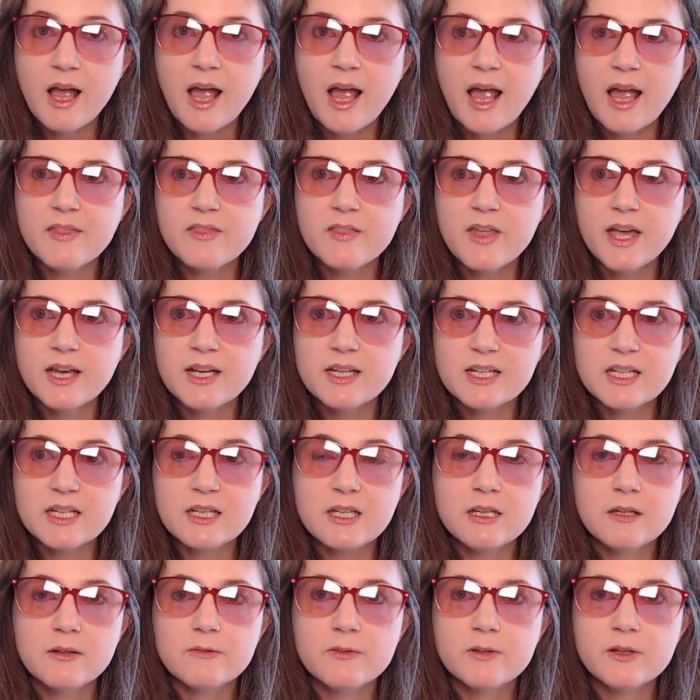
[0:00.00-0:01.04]
And then
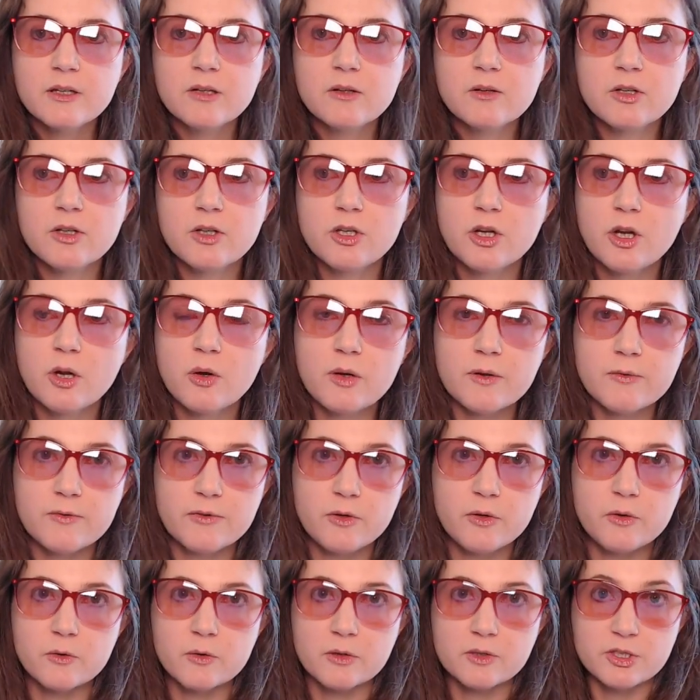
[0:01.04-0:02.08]
even, if
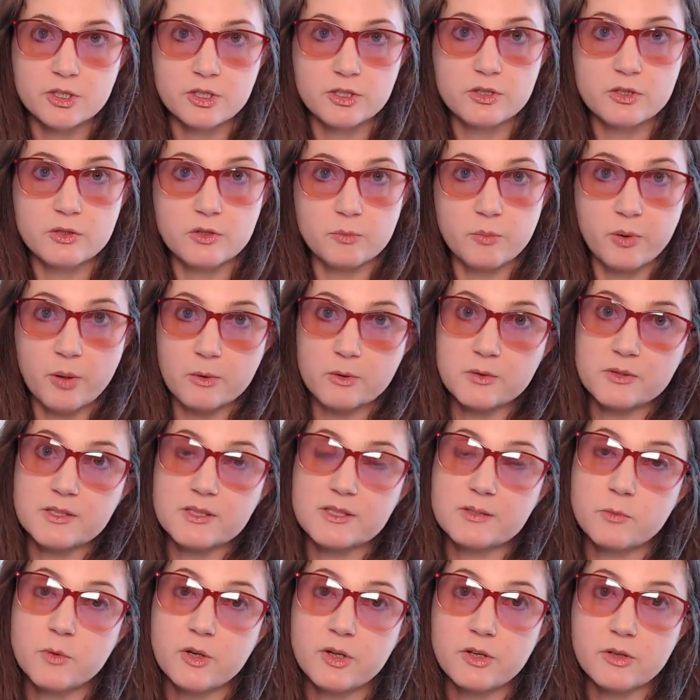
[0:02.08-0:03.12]
you were to do
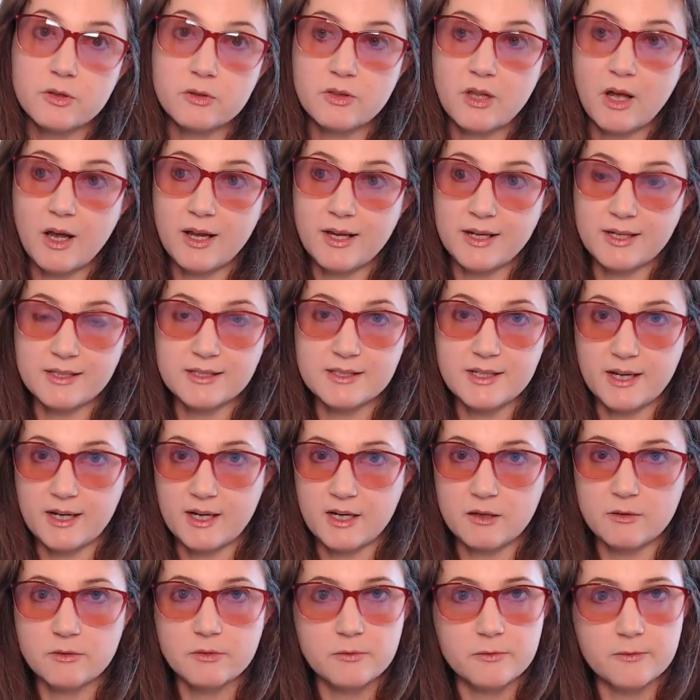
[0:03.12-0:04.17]
poses where you're lying
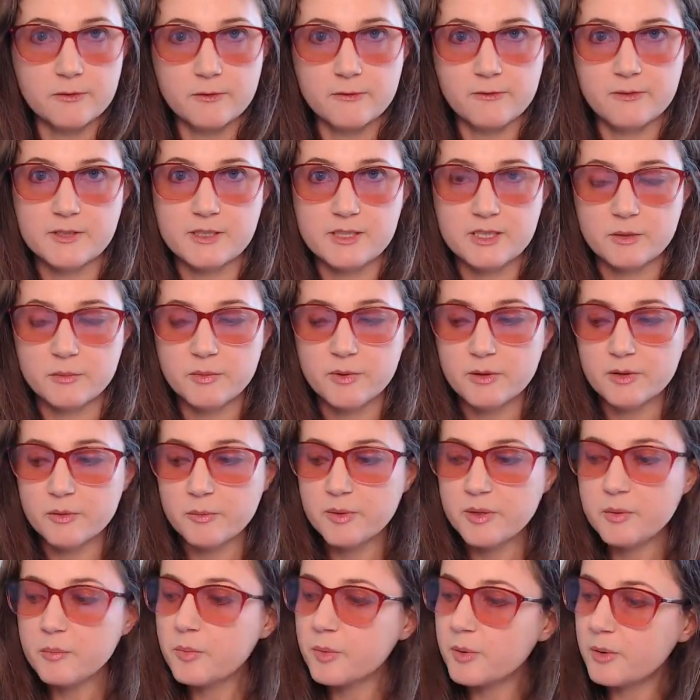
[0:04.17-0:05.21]
down for vestibular
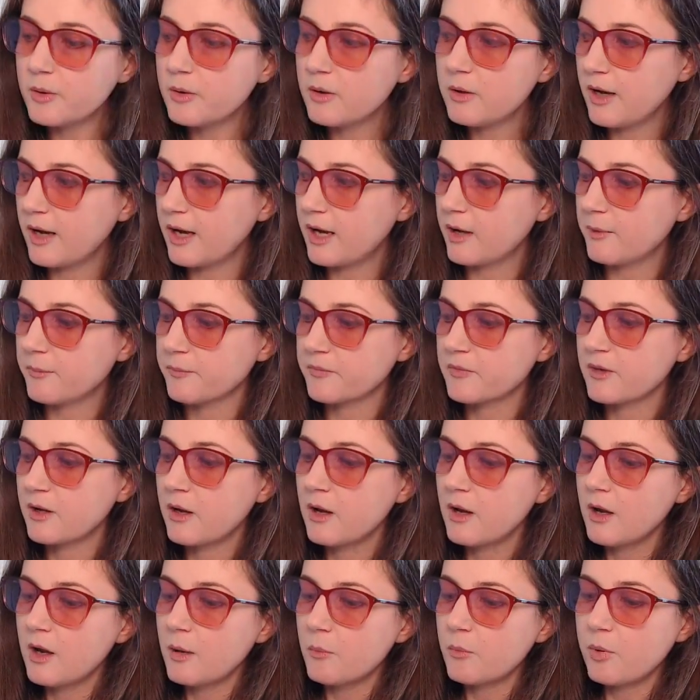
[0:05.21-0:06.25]
people,
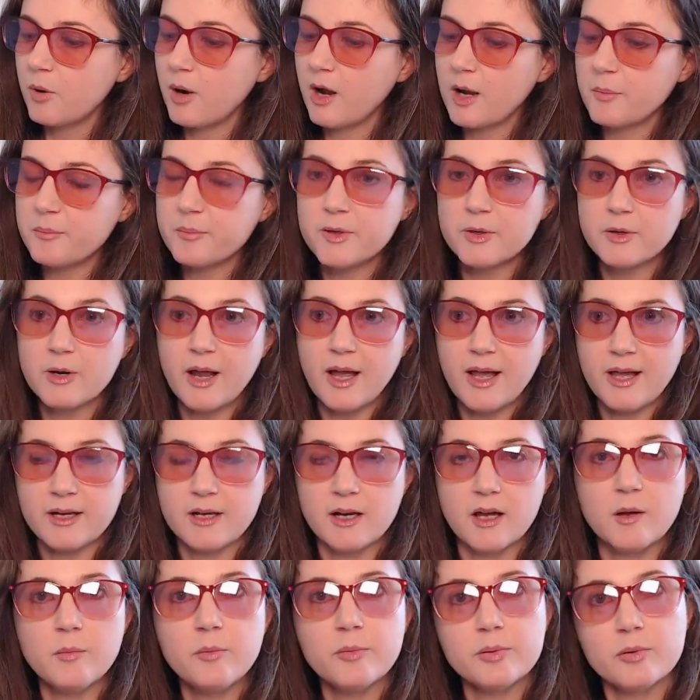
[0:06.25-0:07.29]
prop your head
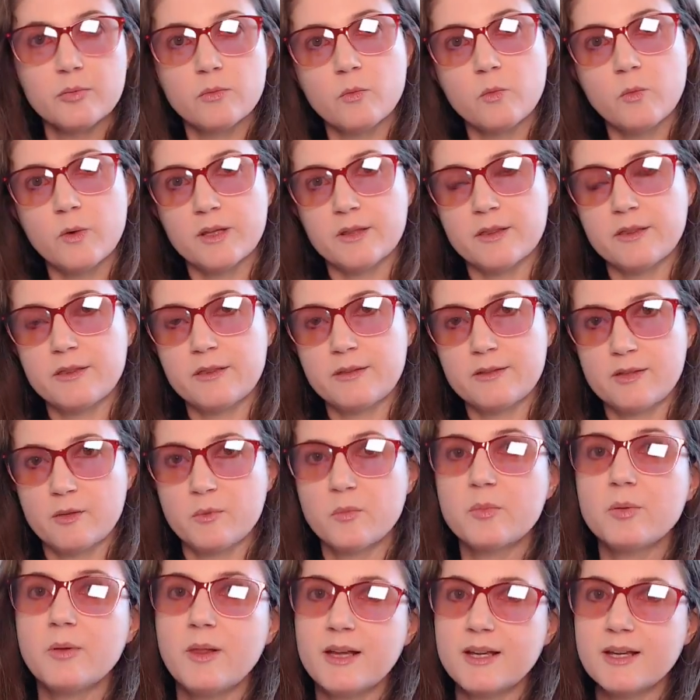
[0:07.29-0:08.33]
up with some
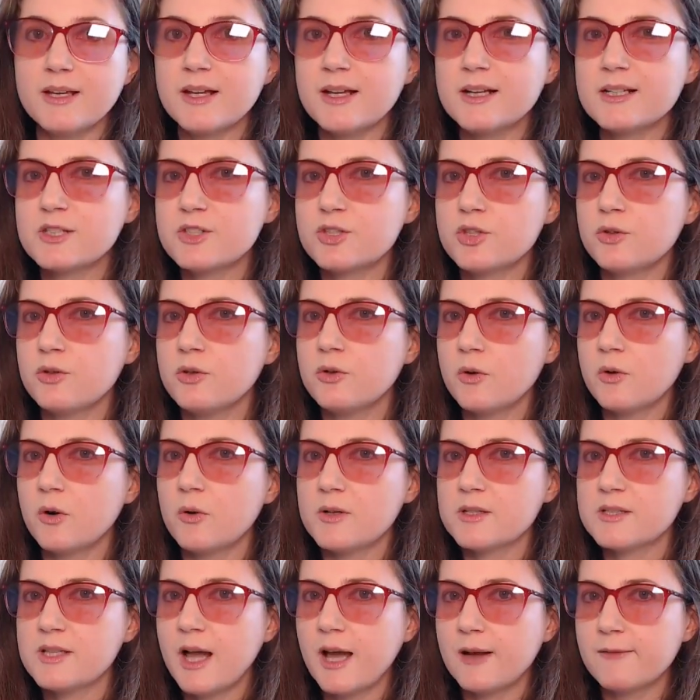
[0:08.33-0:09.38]
blankets so you
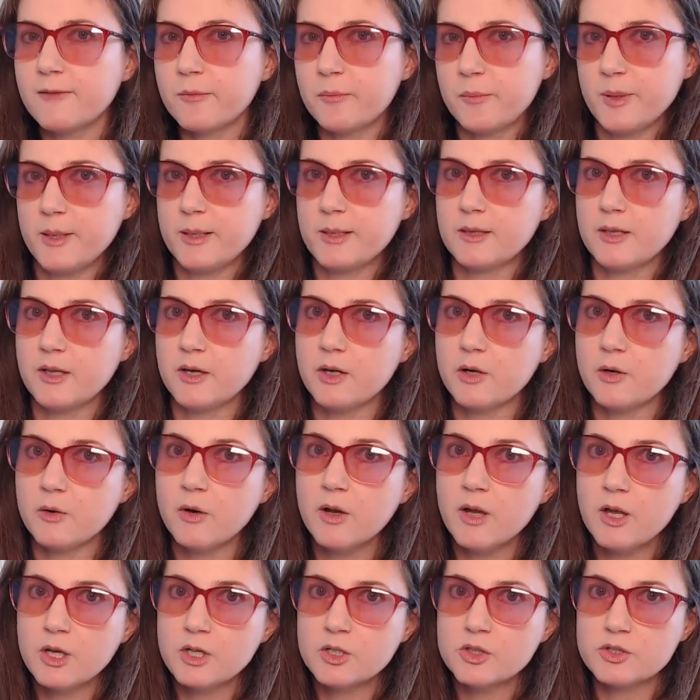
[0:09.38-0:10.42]
always have a pillow
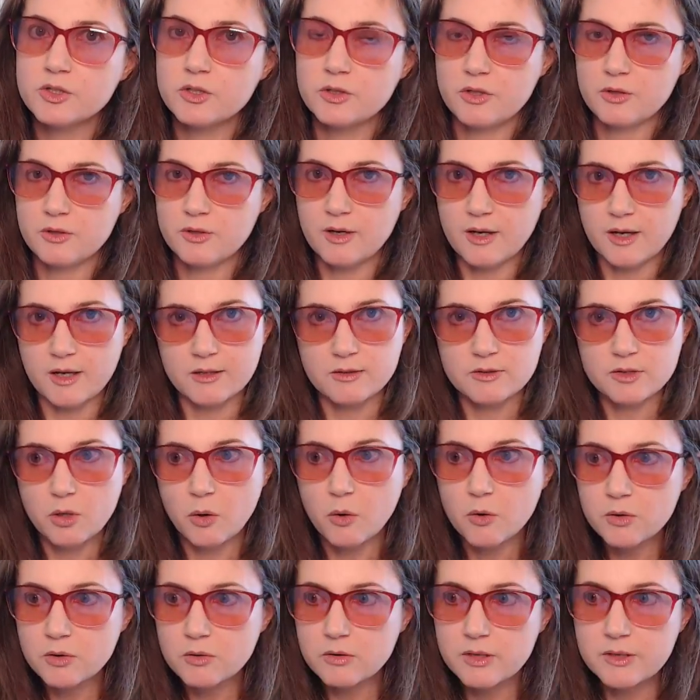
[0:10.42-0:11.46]
so you're not
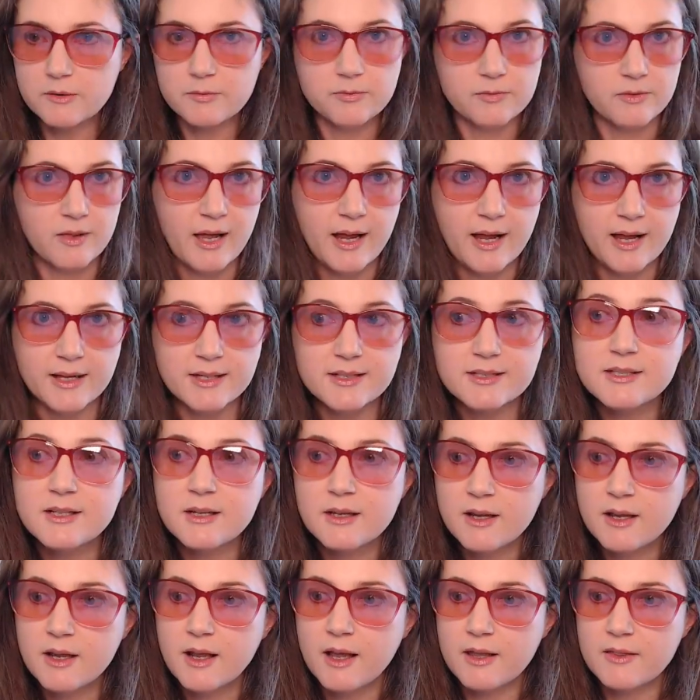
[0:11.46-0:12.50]
totally flat,
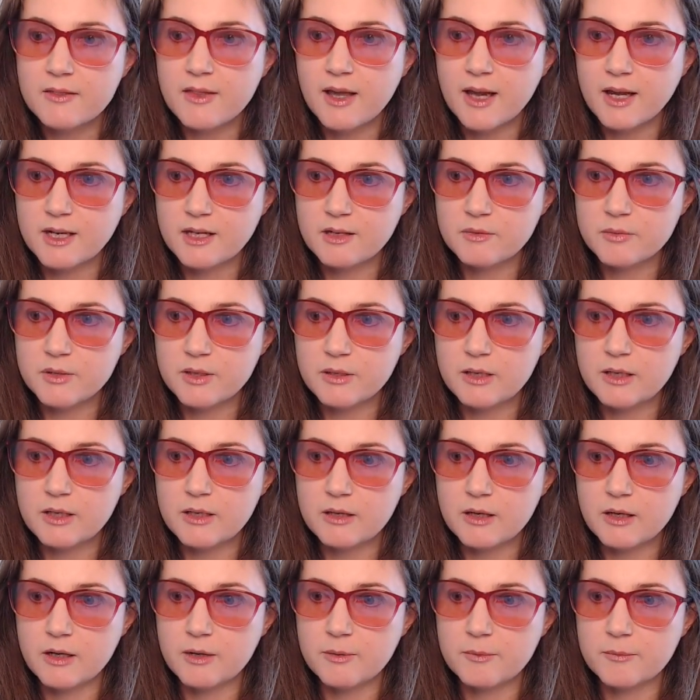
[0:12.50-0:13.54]
and that can be
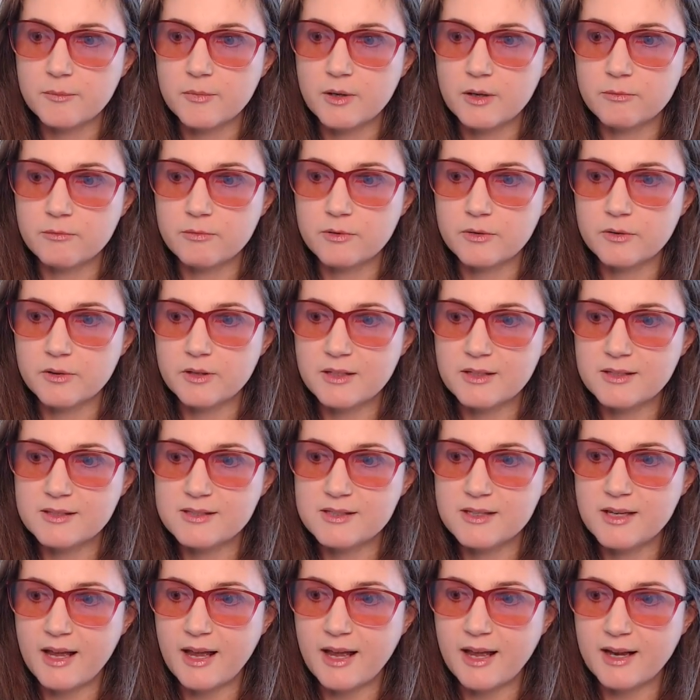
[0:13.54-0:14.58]
a really
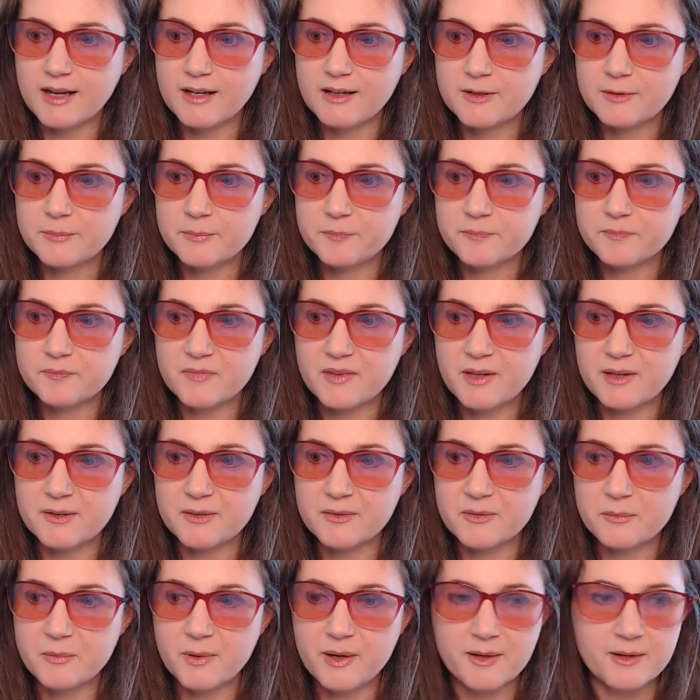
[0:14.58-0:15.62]
easy hack
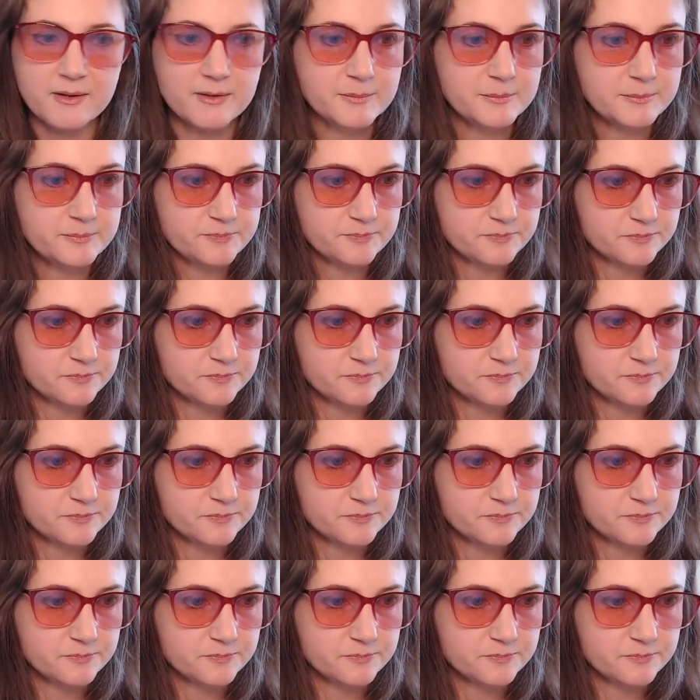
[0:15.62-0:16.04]
as well.